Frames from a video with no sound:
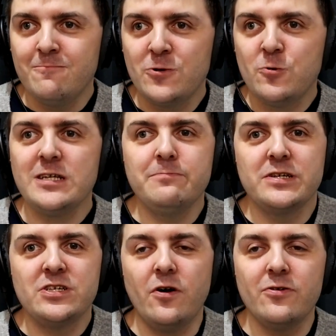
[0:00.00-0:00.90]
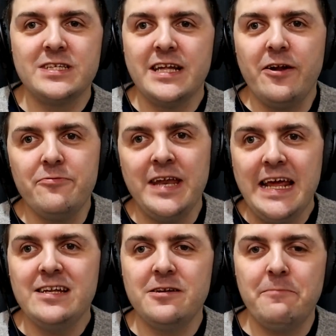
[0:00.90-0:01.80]
Christmas songs, they don't
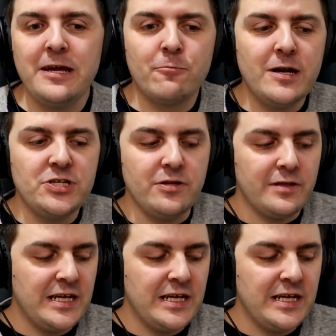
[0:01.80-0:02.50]
need to be original.